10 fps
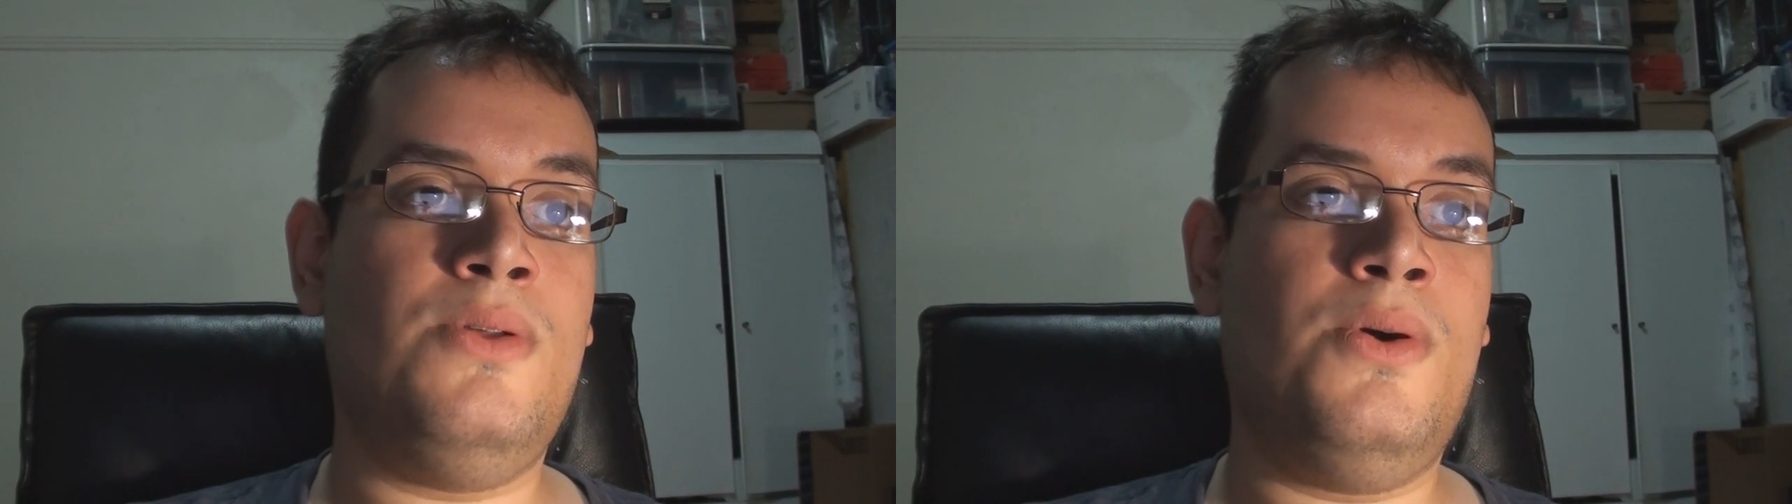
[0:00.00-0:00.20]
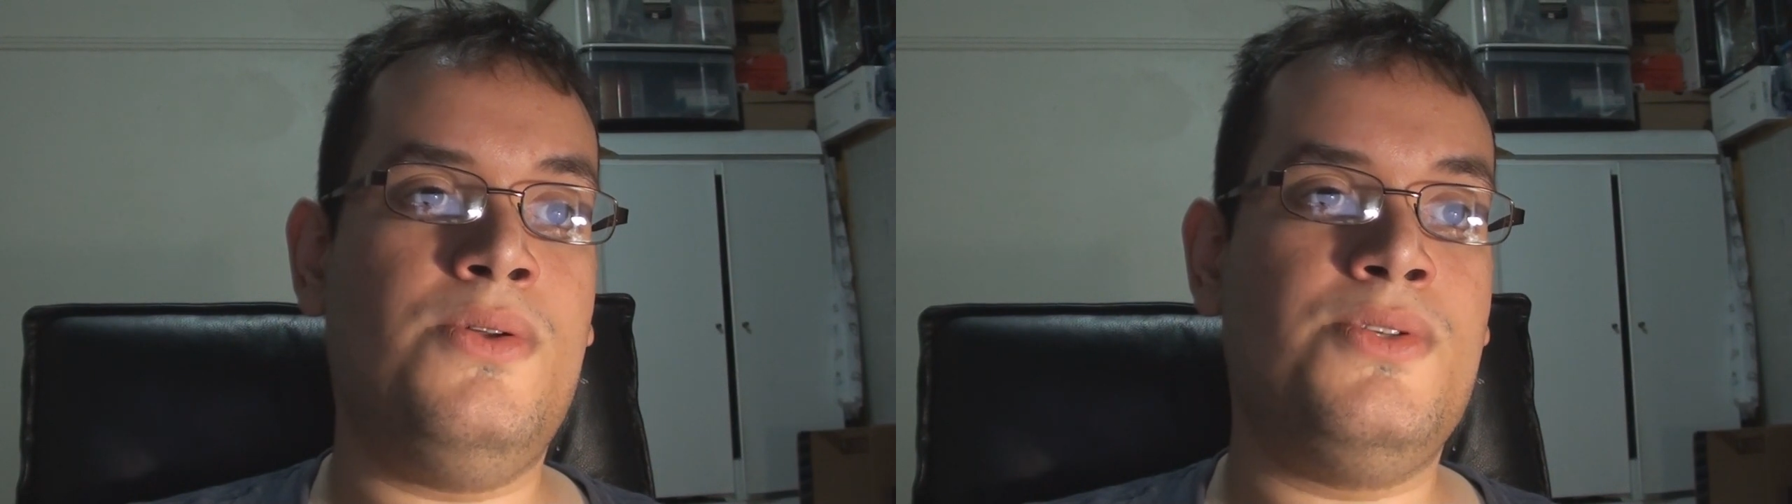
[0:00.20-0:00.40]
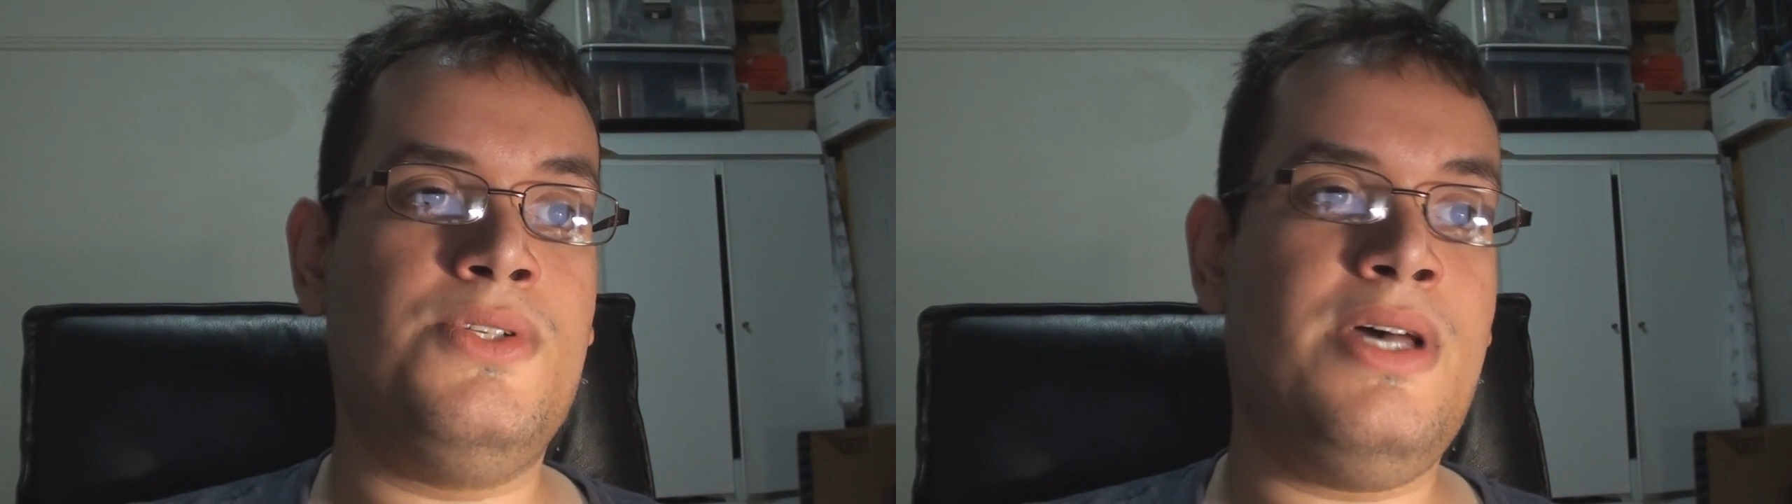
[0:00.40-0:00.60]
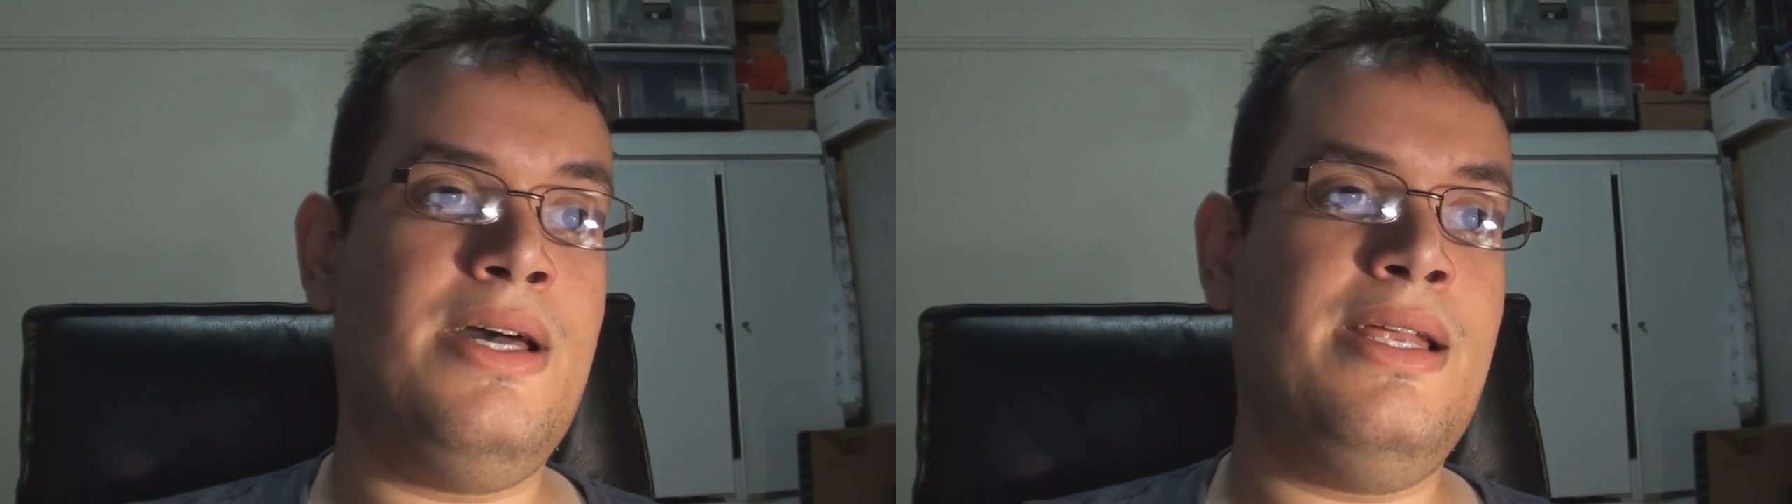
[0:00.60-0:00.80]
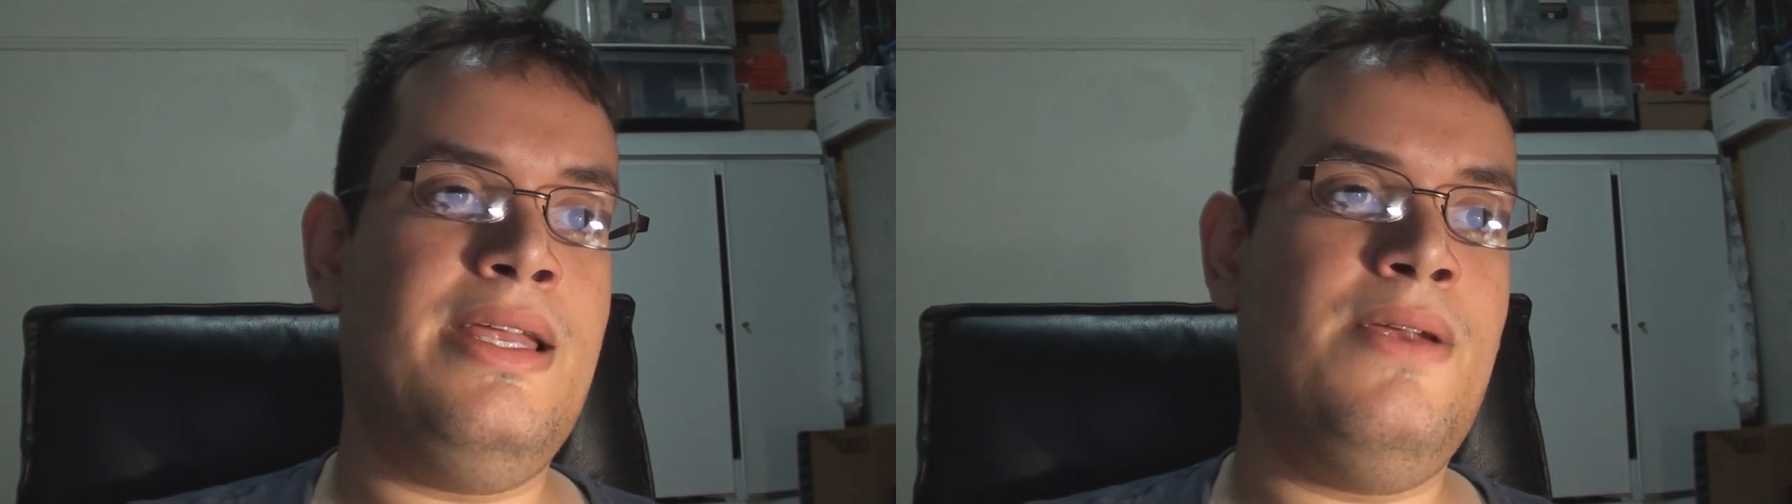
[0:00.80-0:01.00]
Loyal
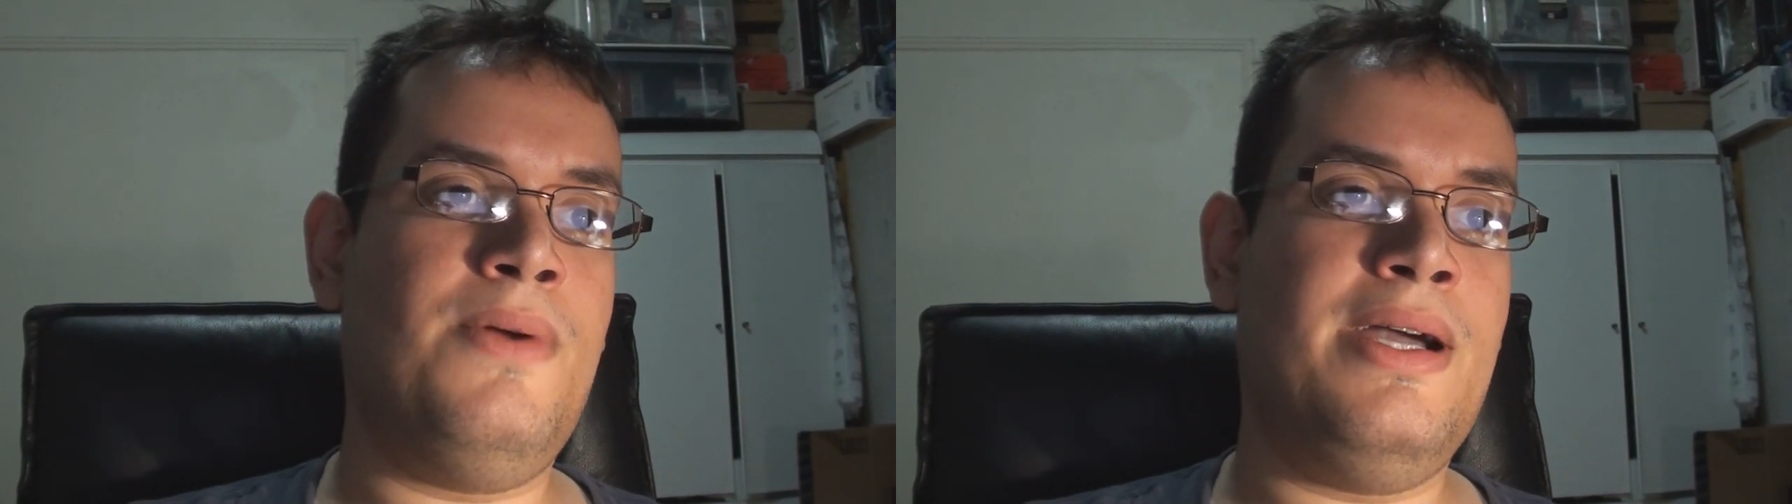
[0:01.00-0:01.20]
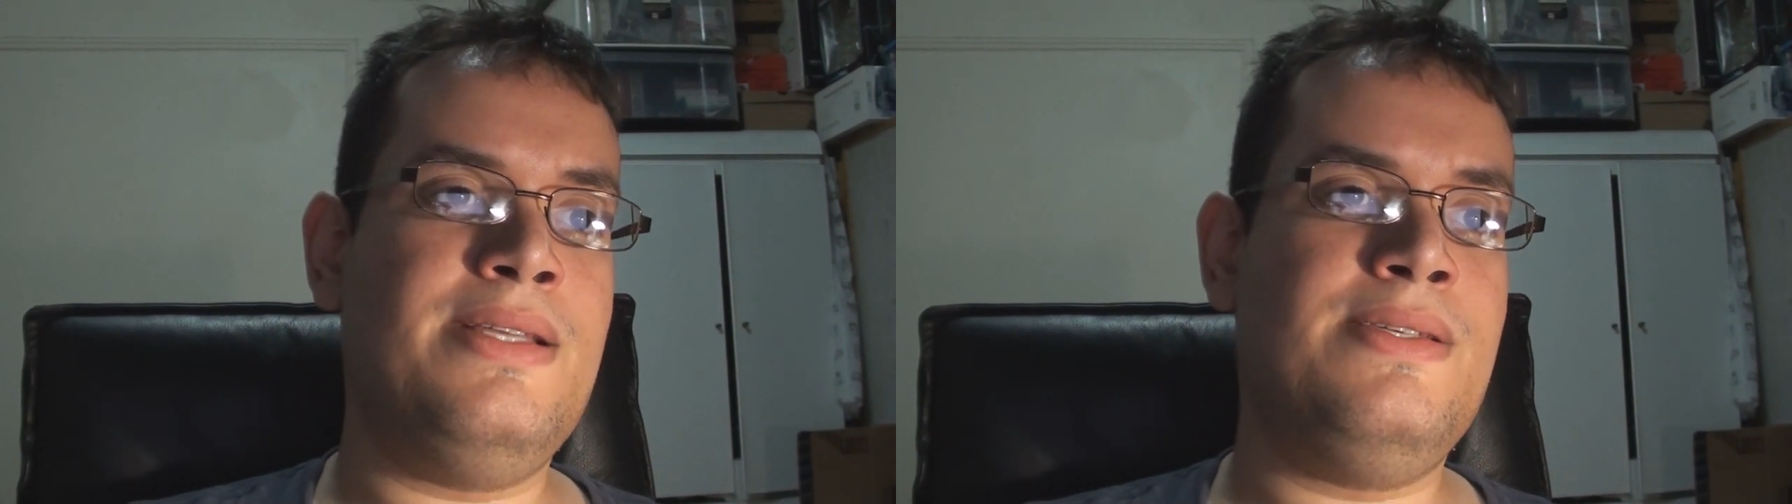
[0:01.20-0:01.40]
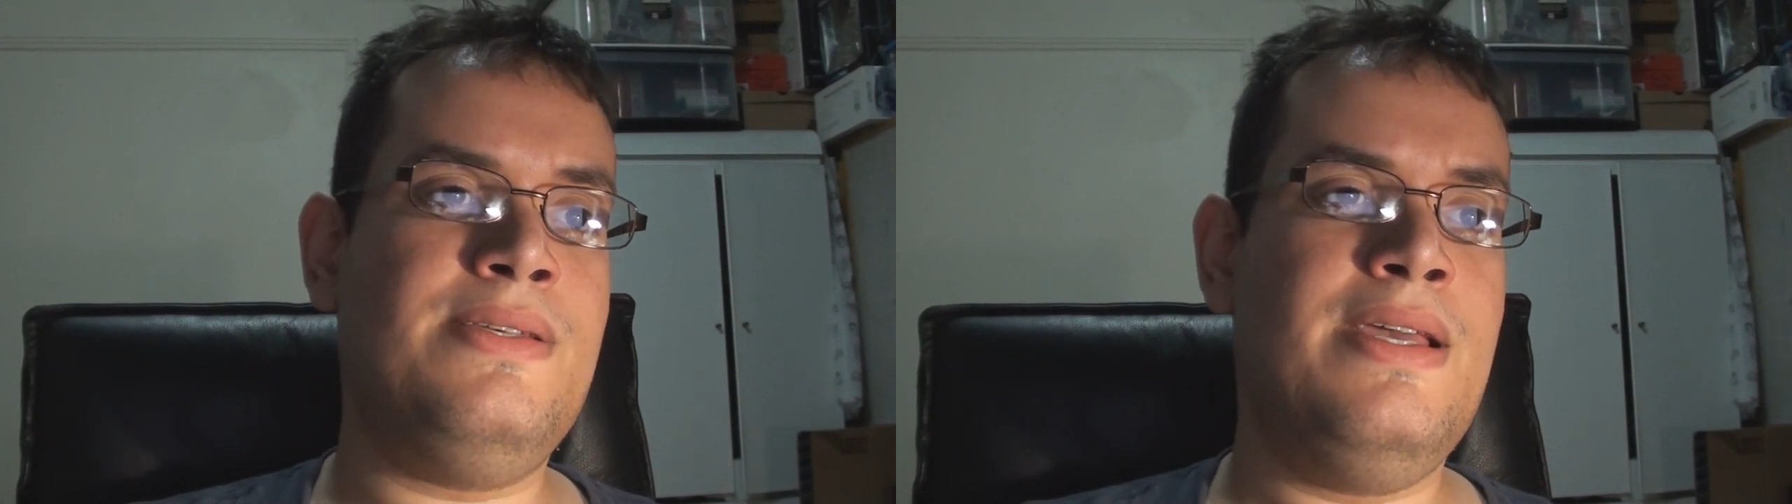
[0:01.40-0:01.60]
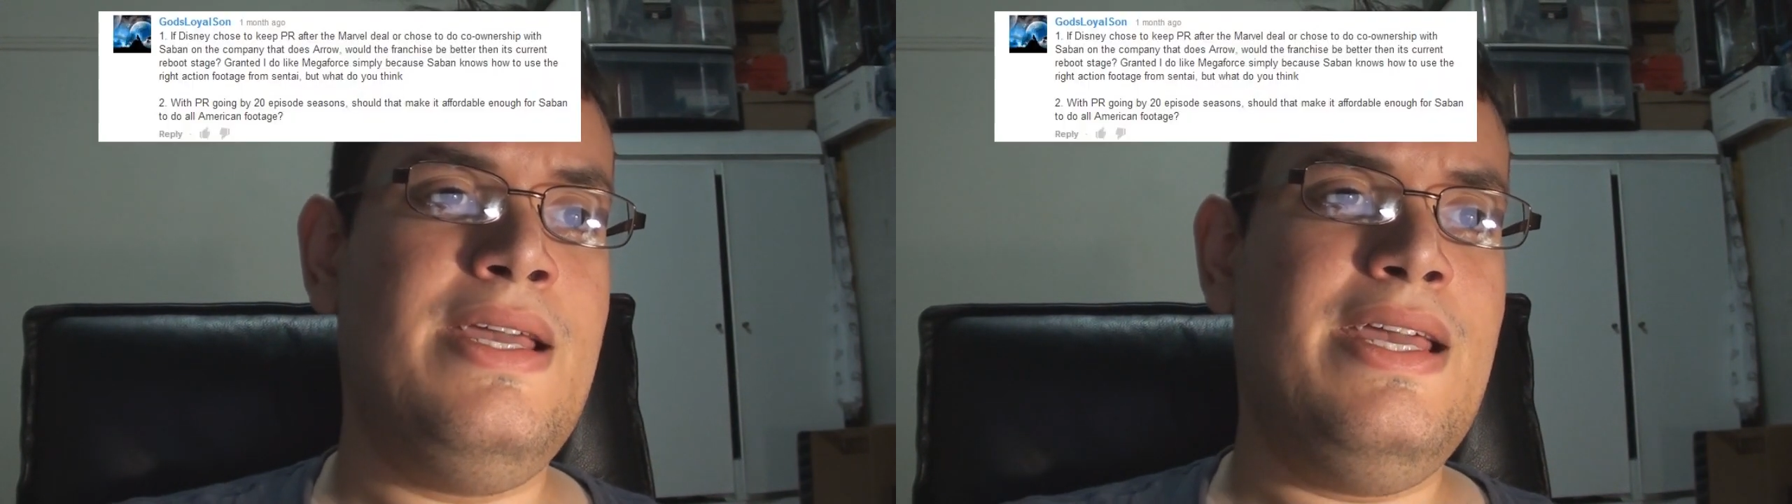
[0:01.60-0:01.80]
Son, and he writes,